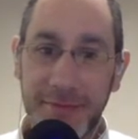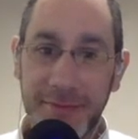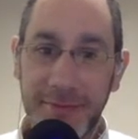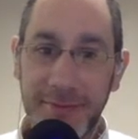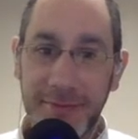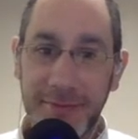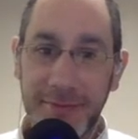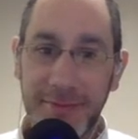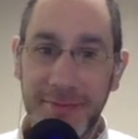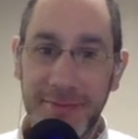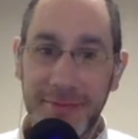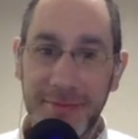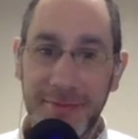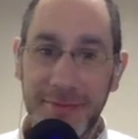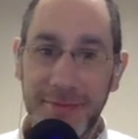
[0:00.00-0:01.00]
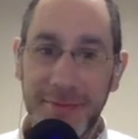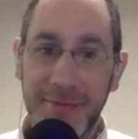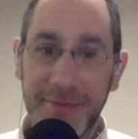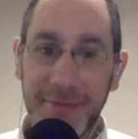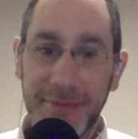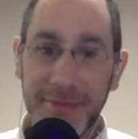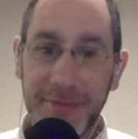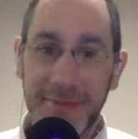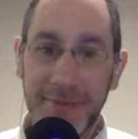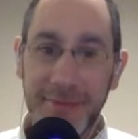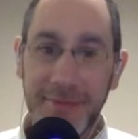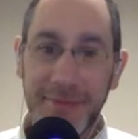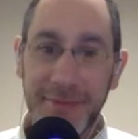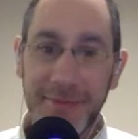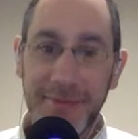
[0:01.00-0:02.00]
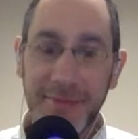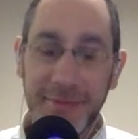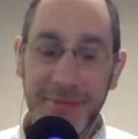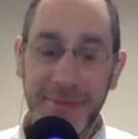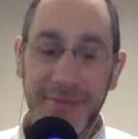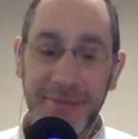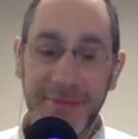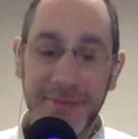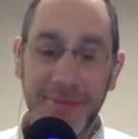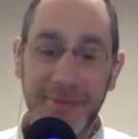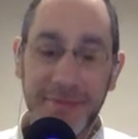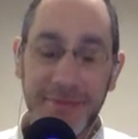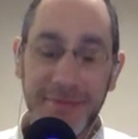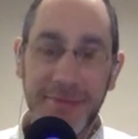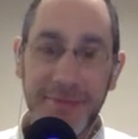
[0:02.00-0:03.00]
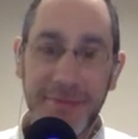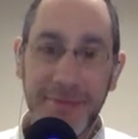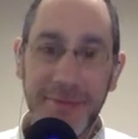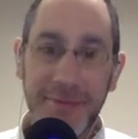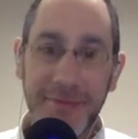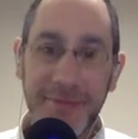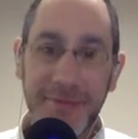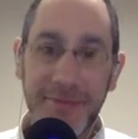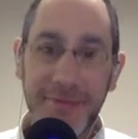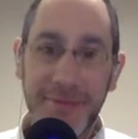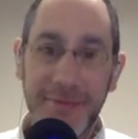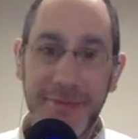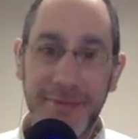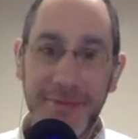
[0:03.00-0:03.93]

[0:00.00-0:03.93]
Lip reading: The person shown says nothing.